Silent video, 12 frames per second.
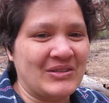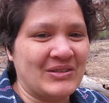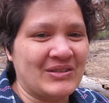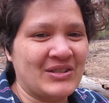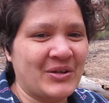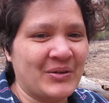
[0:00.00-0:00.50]

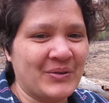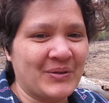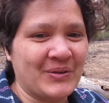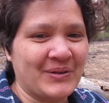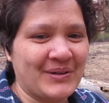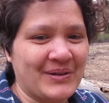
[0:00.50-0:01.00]
So,
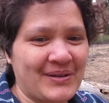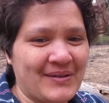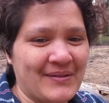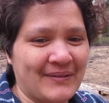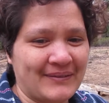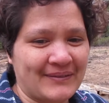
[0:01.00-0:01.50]

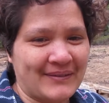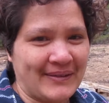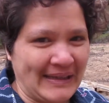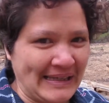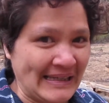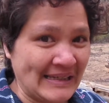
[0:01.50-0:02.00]

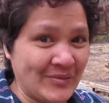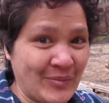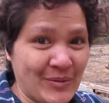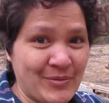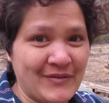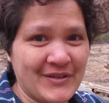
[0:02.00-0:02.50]
in
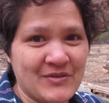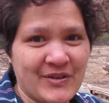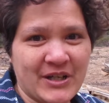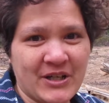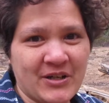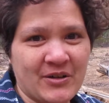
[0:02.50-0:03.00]
my previous
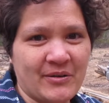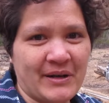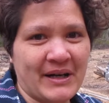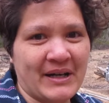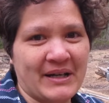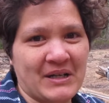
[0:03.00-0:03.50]
video
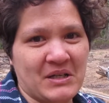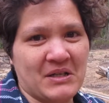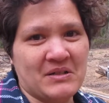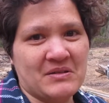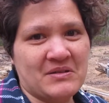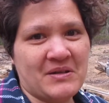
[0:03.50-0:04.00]

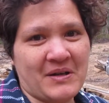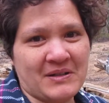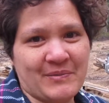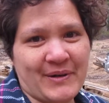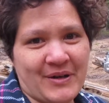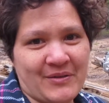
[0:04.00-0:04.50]
I talked
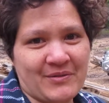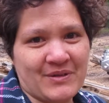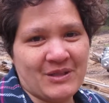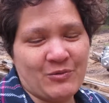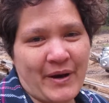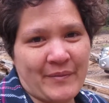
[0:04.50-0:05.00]
about
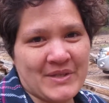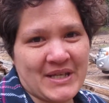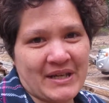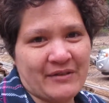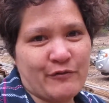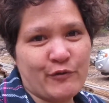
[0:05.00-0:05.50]
the
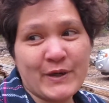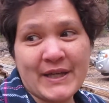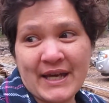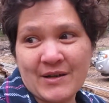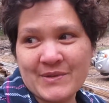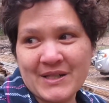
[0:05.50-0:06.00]
website
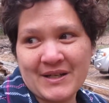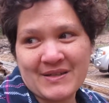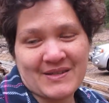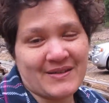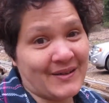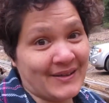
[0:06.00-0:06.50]

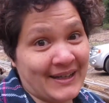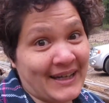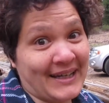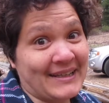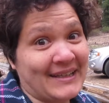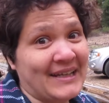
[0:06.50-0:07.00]

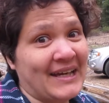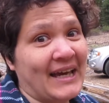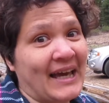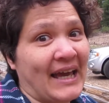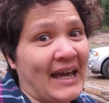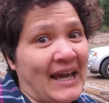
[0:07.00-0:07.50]
freecampsites.net,
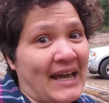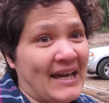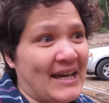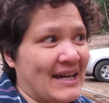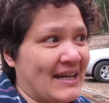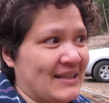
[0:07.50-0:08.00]

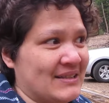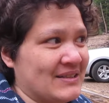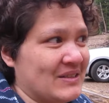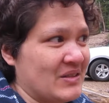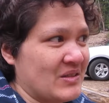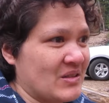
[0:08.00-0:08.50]
and
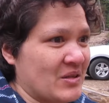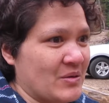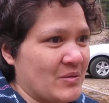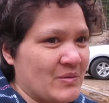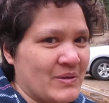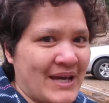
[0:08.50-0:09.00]

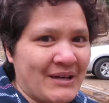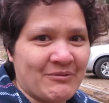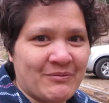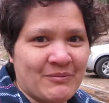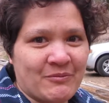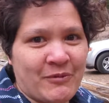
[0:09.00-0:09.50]
so that
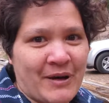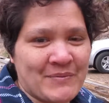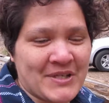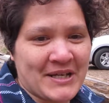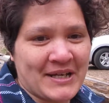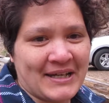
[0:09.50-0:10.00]

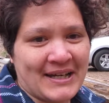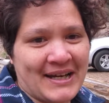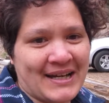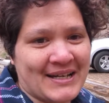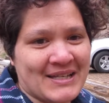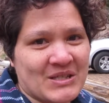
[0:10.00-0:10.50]
website
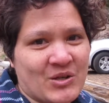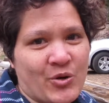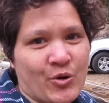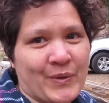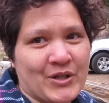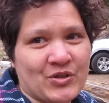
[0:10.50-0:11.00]
has a
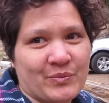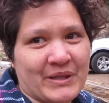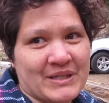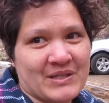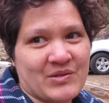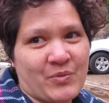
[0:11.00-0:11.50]
whole bunch of
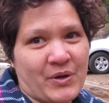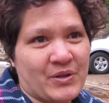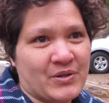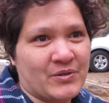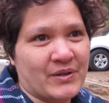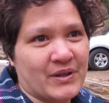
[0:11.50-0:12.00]
places where
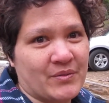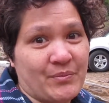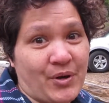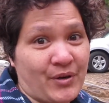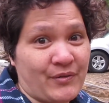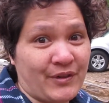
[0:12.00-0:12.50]
you can
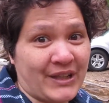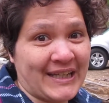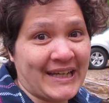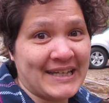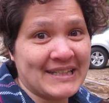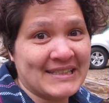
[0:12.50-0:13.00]
park for the
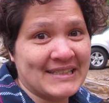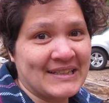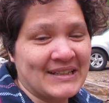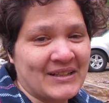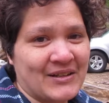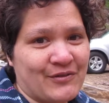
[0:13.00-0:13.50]
night
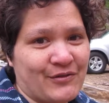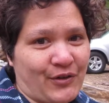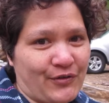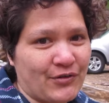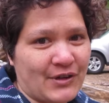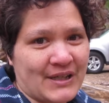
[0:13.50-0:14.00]
for
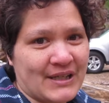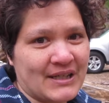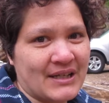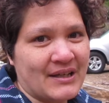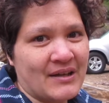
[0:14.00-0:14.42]
free.